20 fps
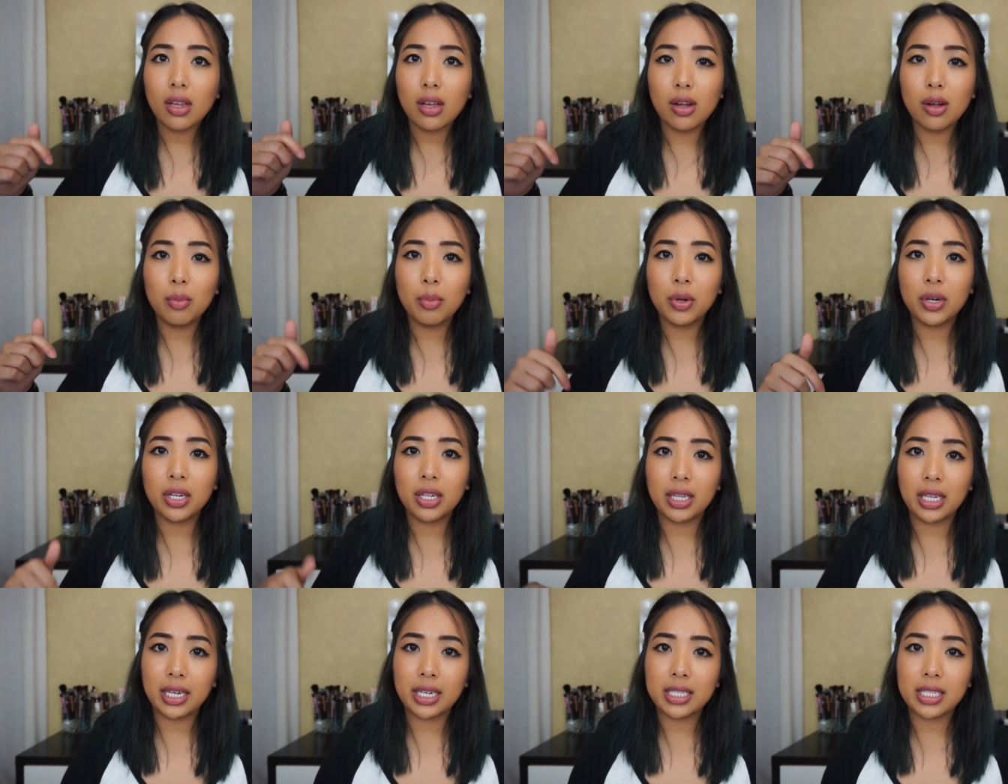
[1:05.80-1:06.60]
I'll put a
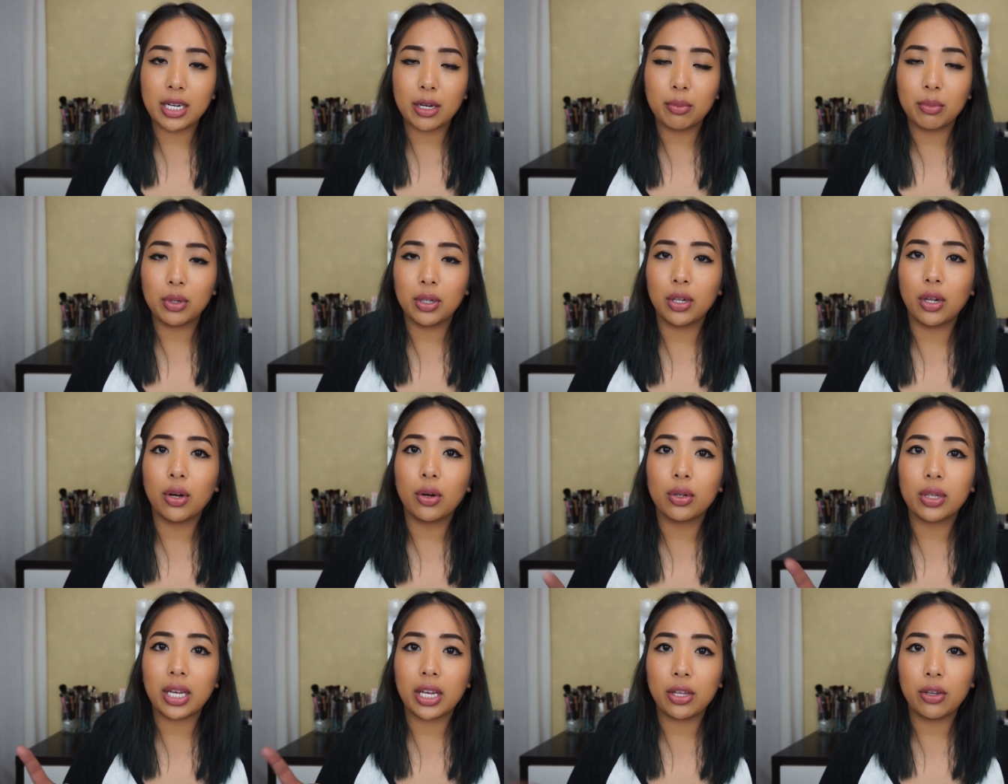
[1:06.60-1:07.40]
link down
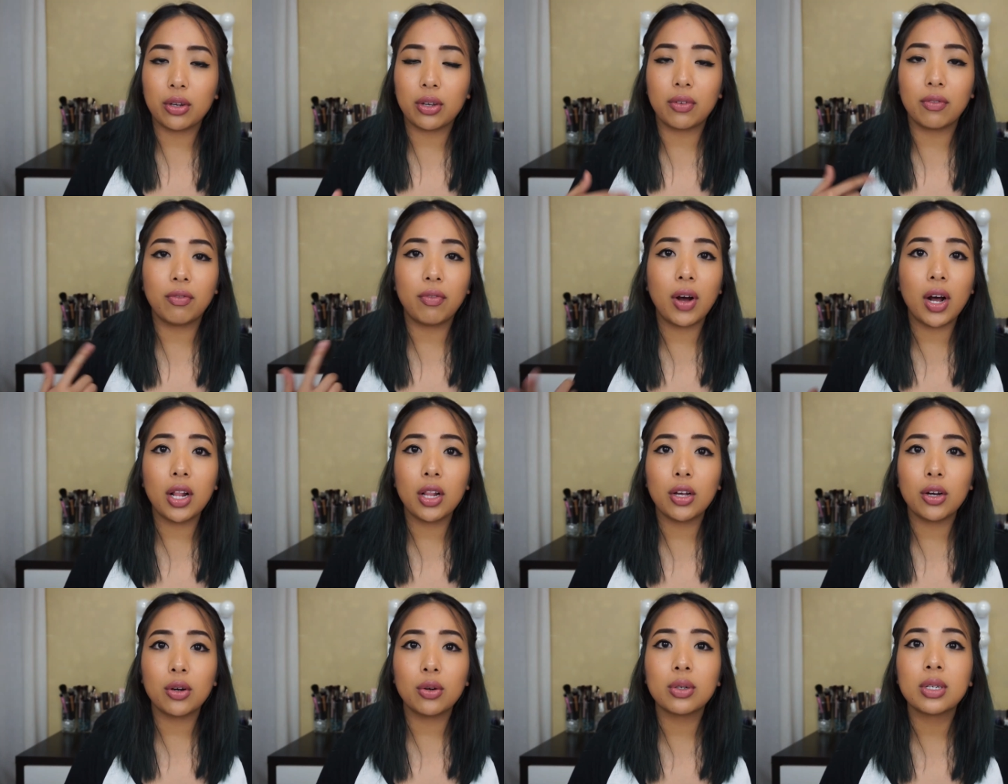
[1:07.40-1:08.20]
below that you can
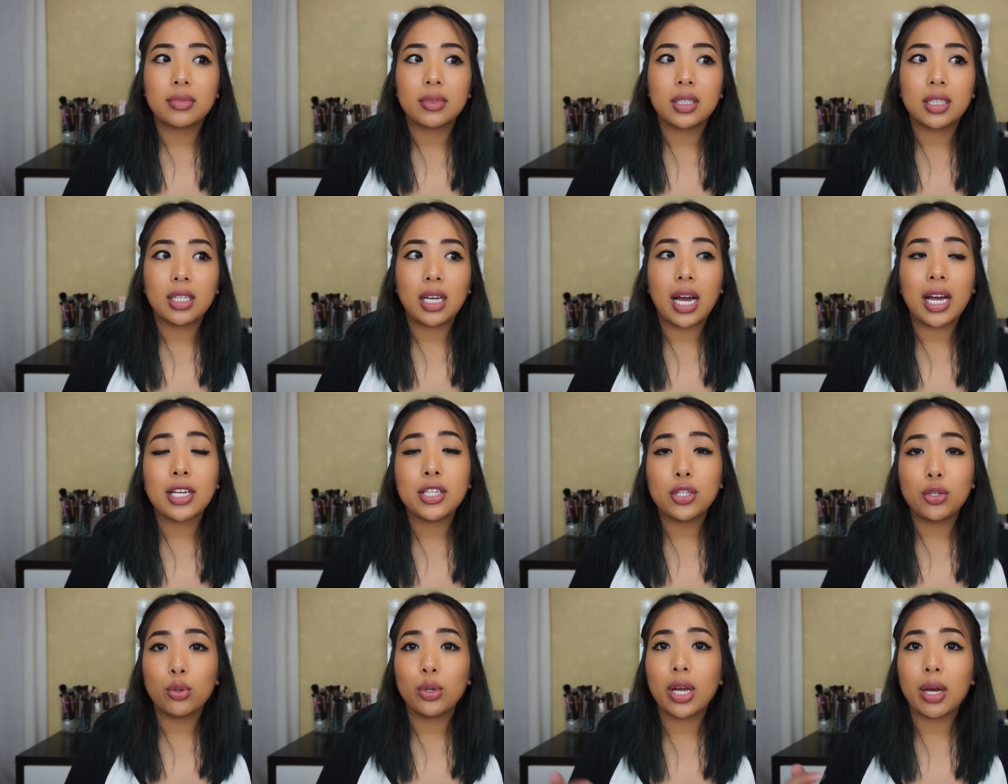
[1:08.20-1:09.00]
follow. I
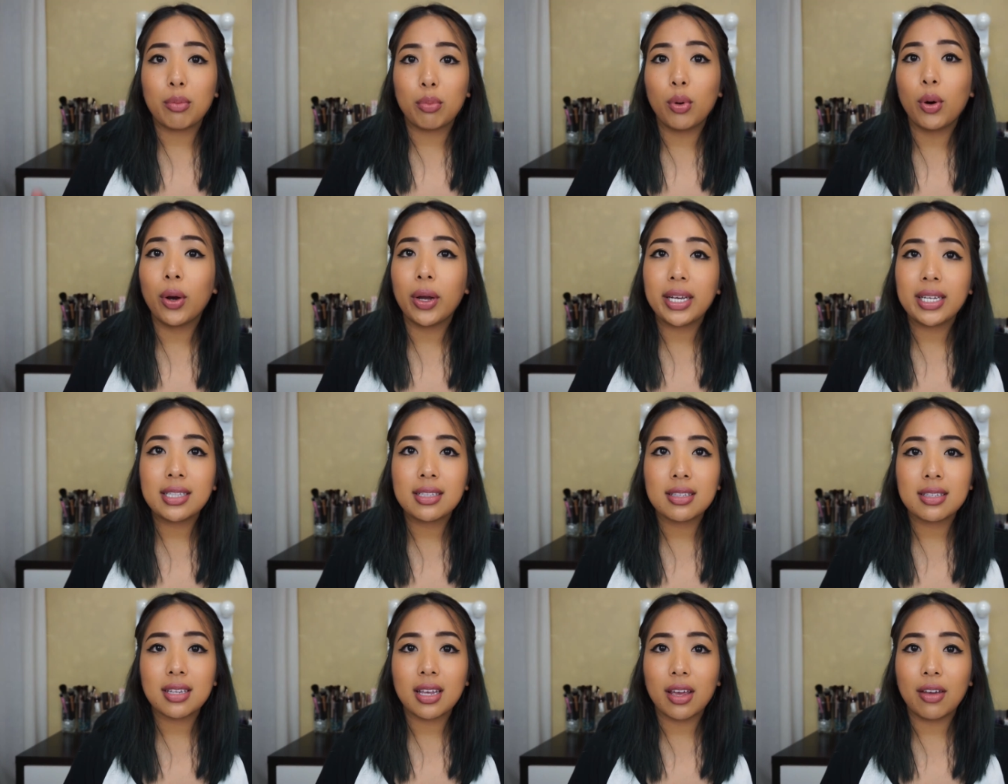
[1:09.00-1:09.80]
do get
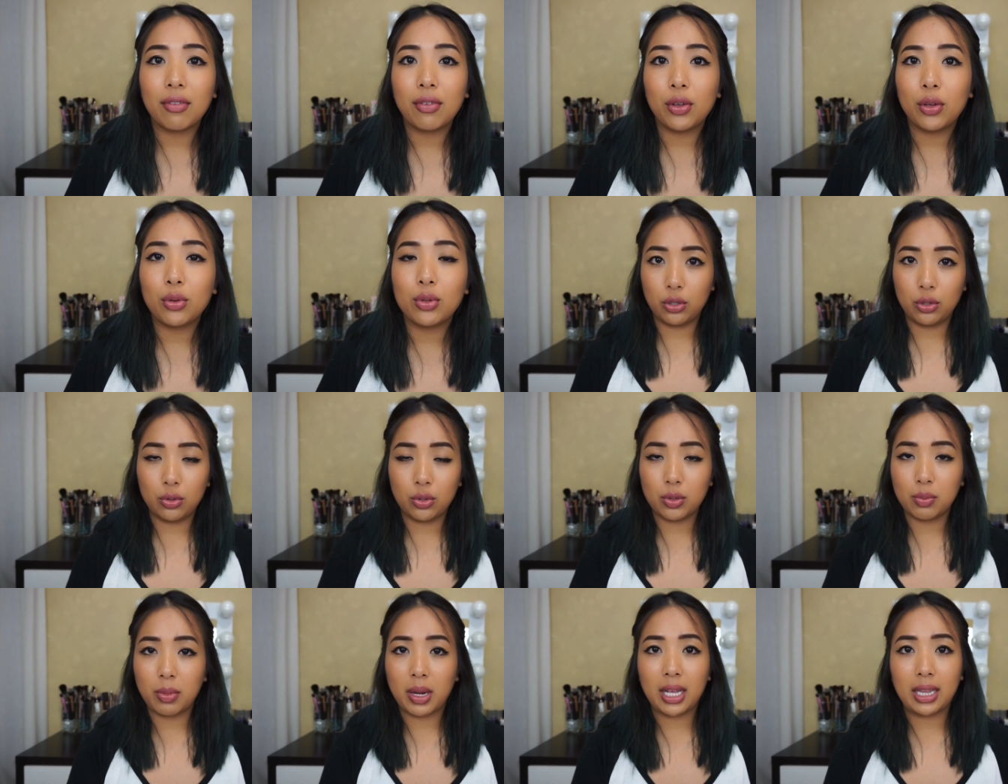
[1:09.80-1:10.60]
points if you
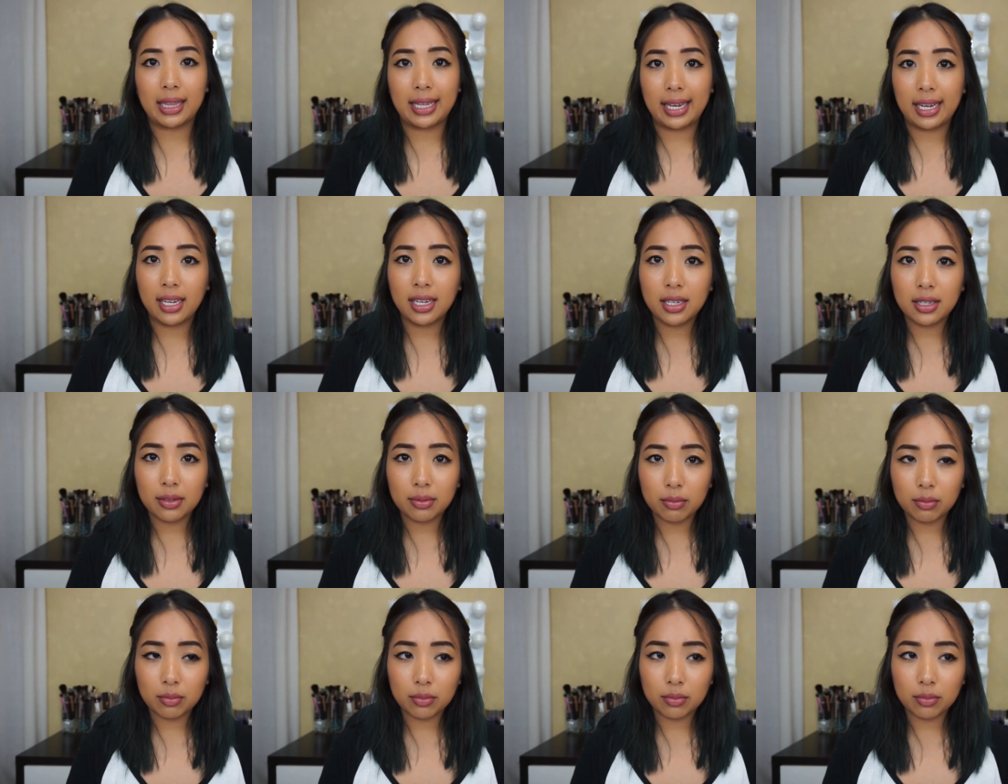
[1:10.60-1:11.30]
use my link.